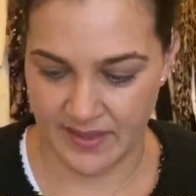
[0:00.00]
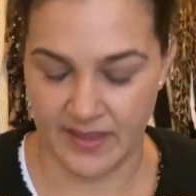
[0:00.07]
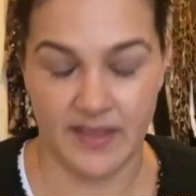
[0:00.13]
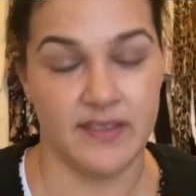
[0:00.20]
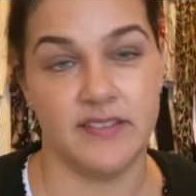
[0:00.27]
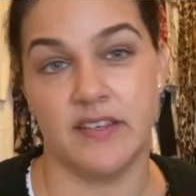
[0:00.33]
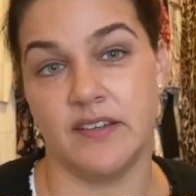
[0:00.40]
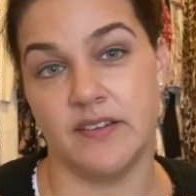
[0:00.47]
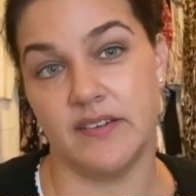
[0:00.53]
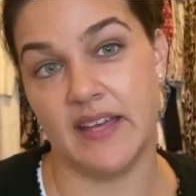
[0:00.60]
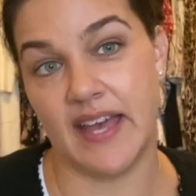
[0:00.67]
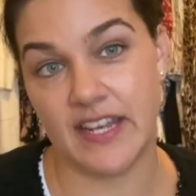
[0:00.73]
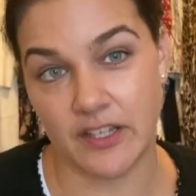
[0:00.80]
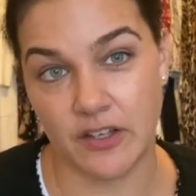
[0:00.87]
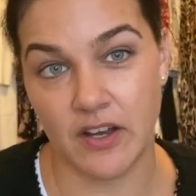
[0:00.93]
So
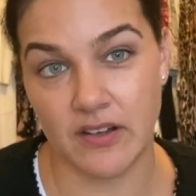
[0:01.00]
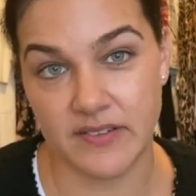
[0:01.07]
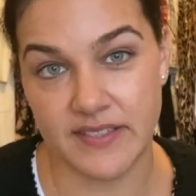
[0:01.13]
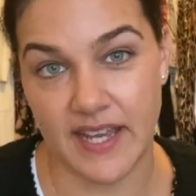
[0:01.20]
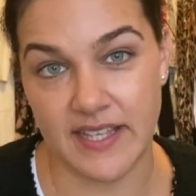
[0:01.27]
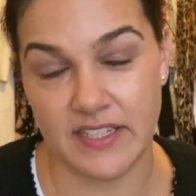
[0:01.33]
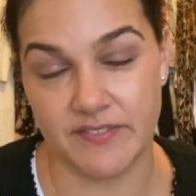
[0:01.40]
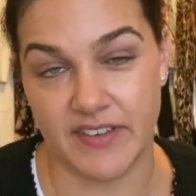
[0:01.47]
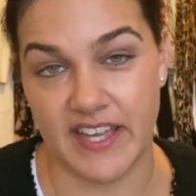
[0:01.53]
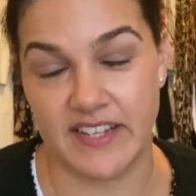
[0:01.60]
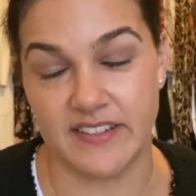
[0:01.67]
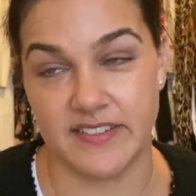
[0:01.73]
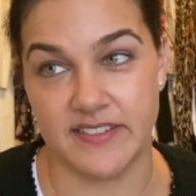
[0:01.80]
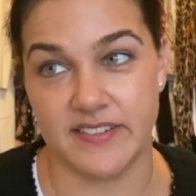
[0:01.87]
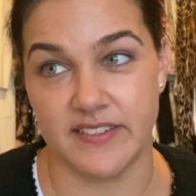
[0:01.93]
at a cocktail
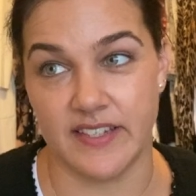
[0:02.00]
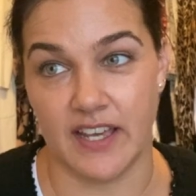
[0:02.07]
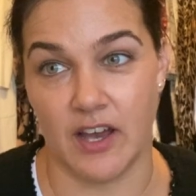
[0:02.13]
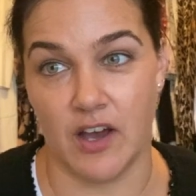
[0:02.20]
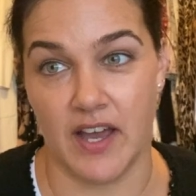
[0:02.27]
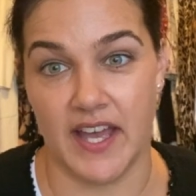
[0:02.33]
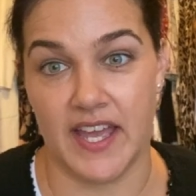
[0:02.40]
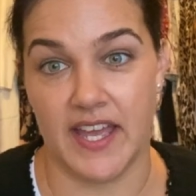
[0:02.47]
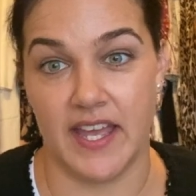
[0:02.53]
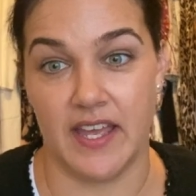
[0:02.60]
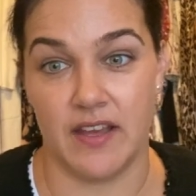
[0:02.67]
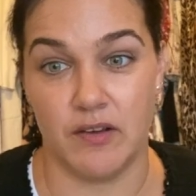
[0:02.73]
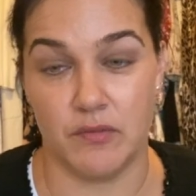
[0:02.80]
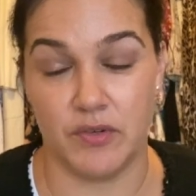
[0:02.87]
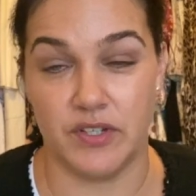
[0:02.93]
event,
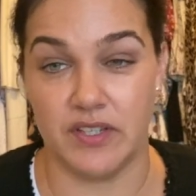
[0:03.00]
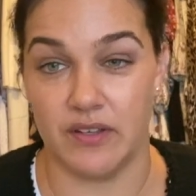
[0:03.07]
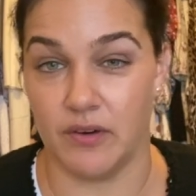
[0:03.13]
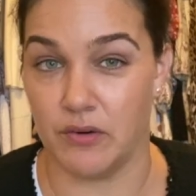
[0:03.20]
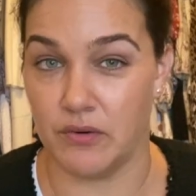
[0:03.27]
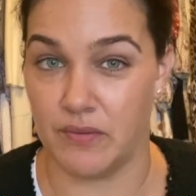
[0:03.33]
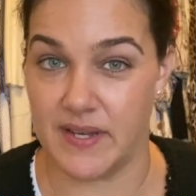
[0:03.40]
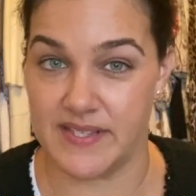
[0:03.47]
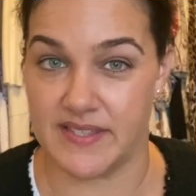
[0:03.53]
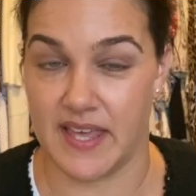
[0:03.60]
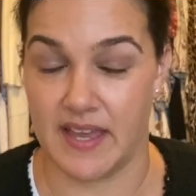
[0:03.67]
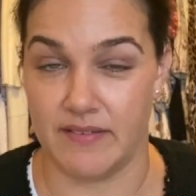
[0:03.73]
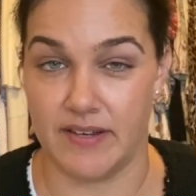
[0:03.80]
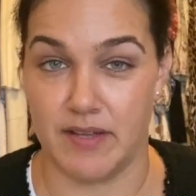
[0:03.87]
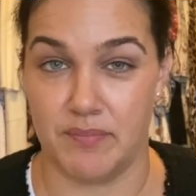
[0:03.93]
I would always
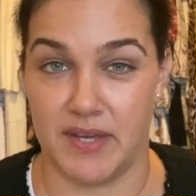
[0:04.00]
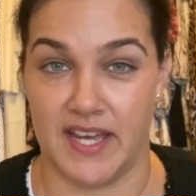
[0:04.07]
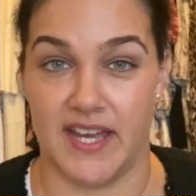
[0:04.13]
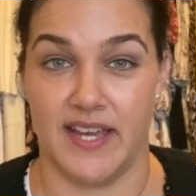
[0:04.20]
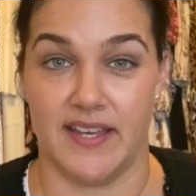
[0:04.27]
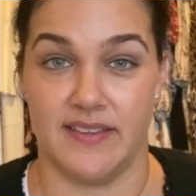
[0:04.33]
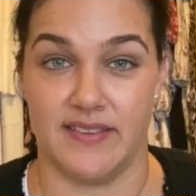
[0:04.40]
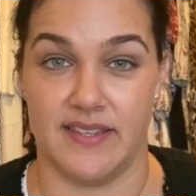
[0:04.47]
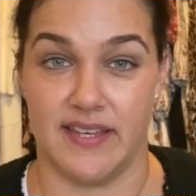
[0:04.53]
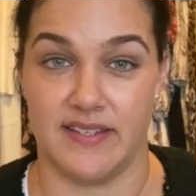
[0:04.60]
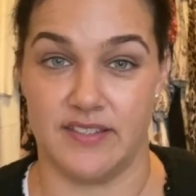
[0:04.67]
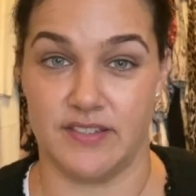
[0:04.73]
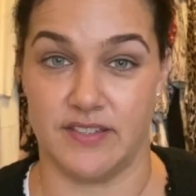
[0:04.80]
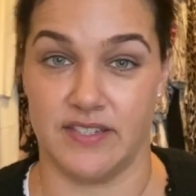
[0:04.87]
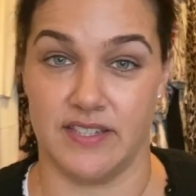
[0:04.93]
carry a bag
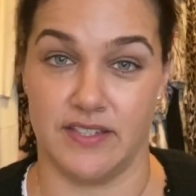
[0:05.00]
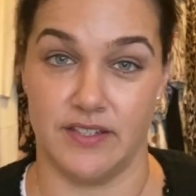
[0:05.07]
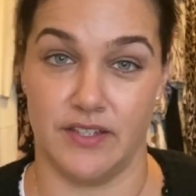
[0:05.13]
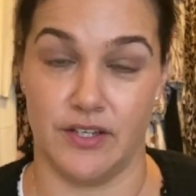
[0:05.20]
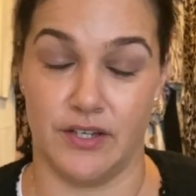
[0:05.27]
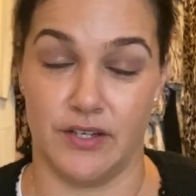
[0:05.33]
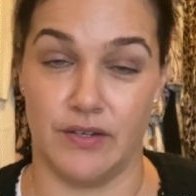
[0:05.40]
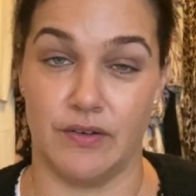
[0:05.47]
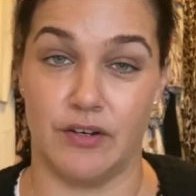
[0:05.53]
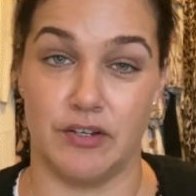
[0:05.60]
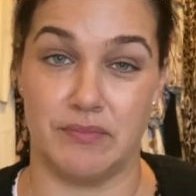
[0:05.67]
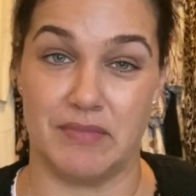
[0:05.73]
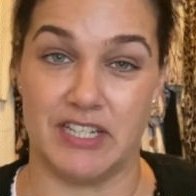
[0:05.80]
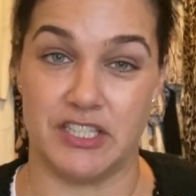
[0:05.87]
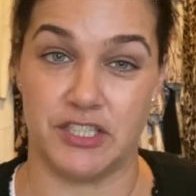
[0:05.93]
that can go on
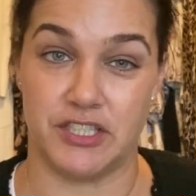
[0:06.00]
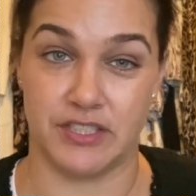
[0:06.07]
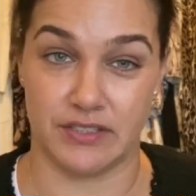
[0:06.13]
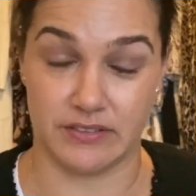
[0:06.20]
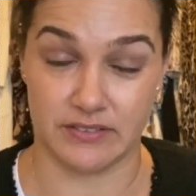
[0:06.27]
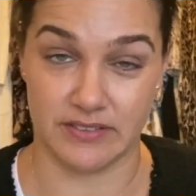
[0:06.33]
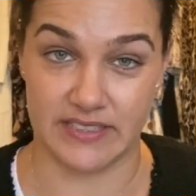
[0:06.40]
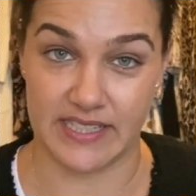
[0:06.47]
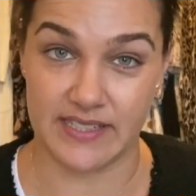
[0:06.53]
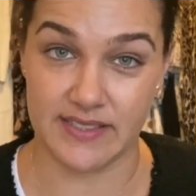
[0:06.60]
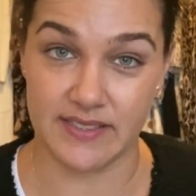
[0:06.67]
my shoulder.